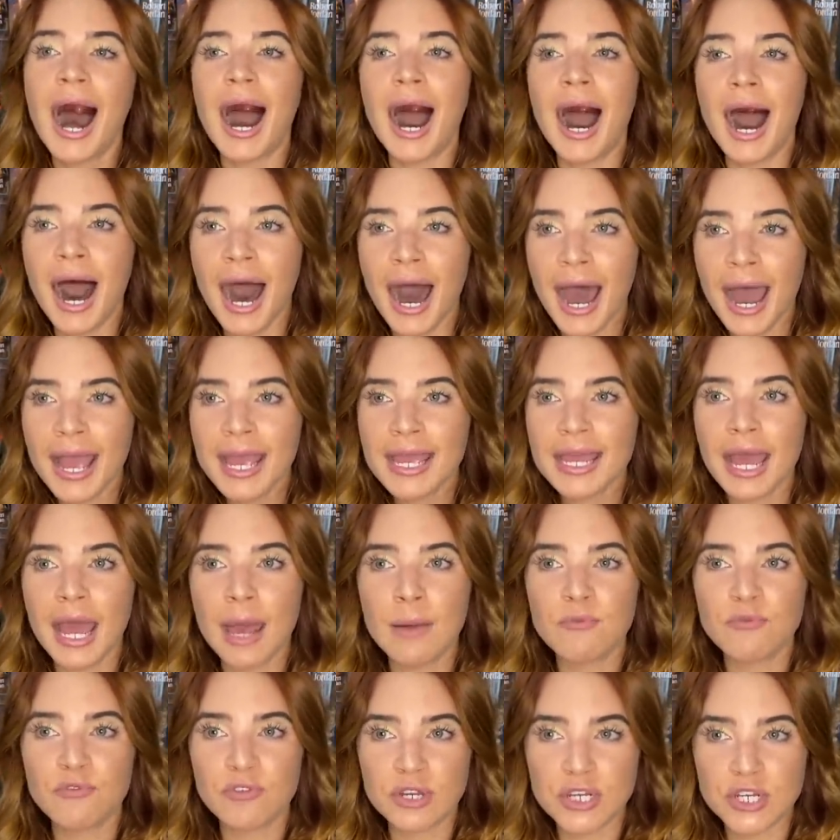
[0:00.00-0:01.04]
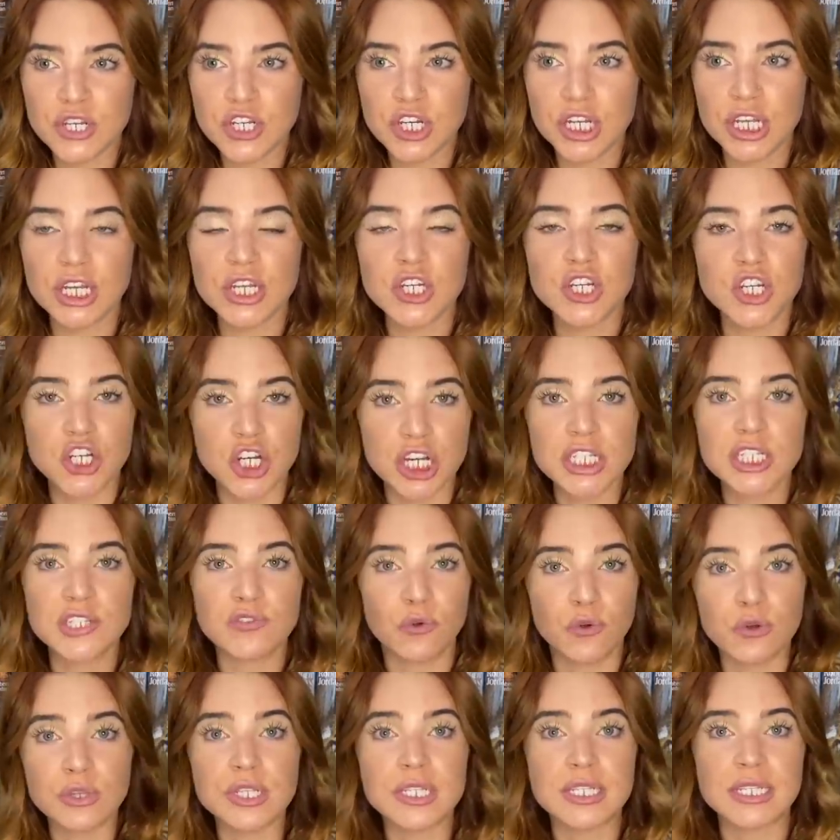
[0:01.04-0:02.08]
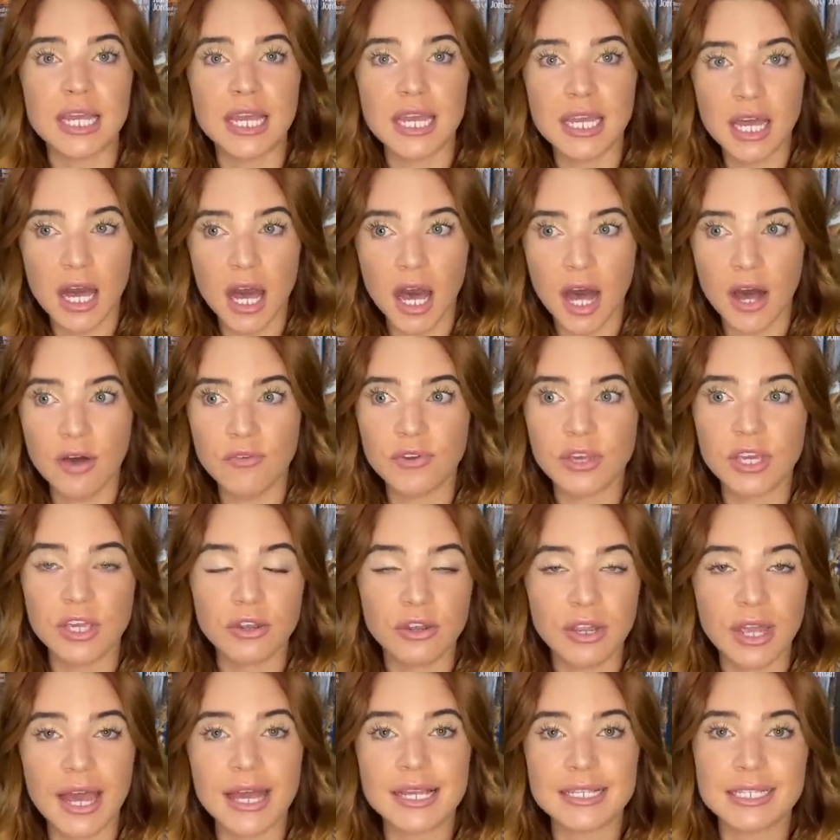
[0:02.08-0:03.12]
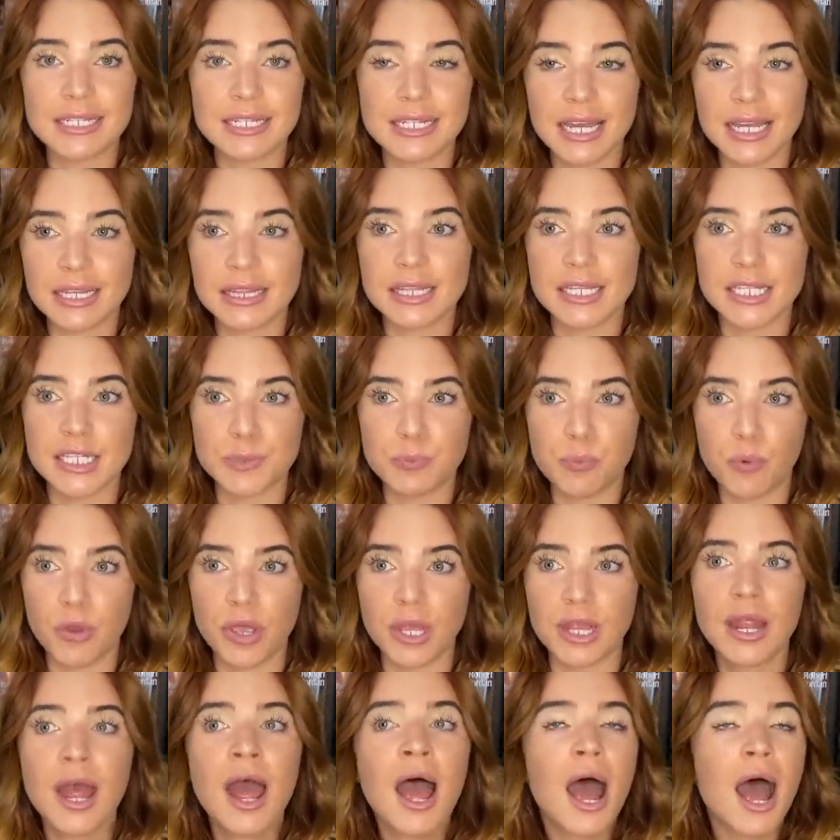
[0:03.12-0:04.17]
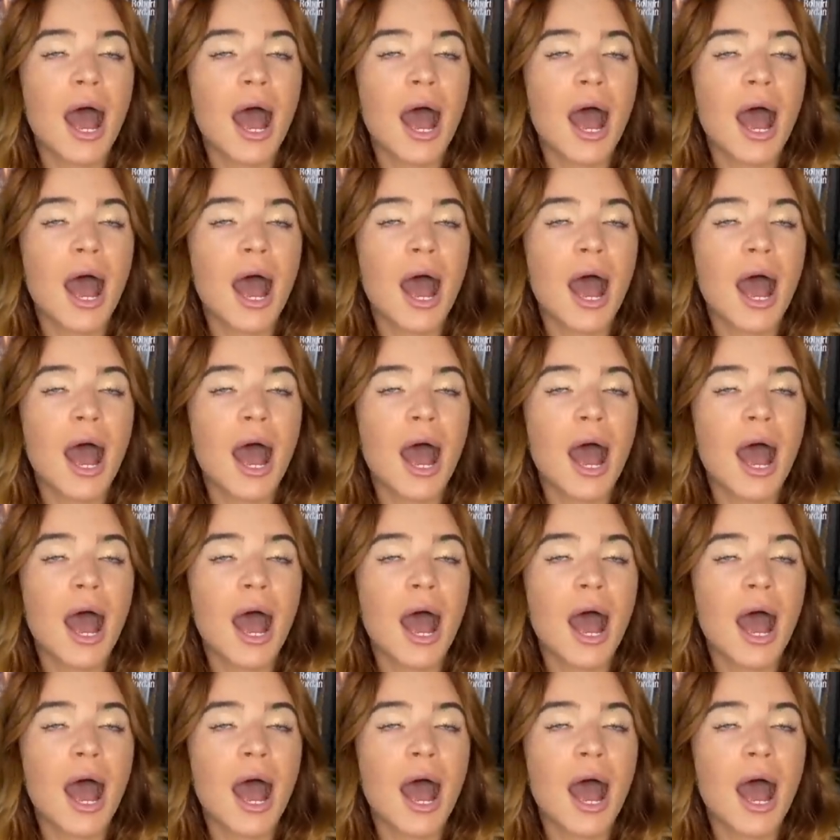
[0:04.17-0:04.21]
I am finishing it just for the sake of curiosity at this point.